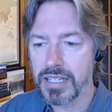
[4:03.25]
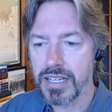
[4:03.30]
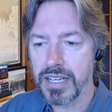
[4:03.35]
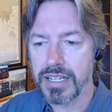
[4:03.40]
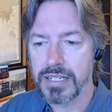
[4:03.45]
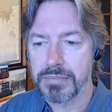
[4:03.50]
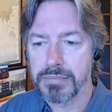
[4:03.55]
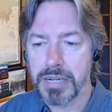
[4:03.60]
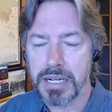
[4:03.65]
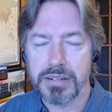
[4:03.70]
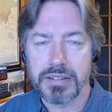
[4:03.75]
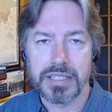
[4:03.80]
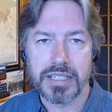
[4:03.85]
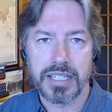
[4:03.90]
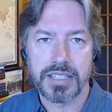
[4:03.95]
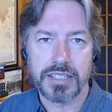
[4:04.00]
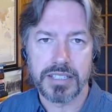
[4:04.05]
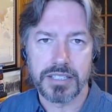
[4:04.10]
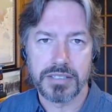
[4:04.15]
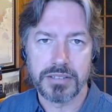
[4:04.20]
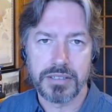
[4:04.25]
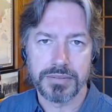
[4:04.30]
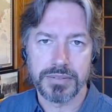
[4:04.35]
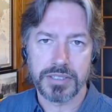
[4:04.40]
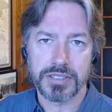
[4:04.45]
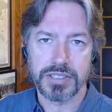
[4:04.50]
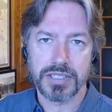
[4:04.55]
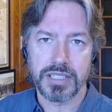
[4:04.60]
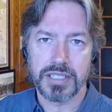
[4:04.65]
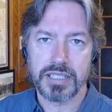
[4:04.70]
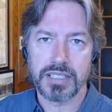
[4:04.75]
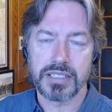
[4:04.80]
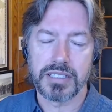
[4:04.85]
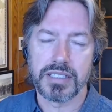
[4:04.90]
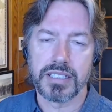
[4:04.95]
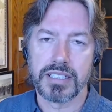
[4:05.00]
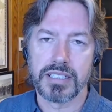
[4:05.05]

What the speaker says: and Mary at the university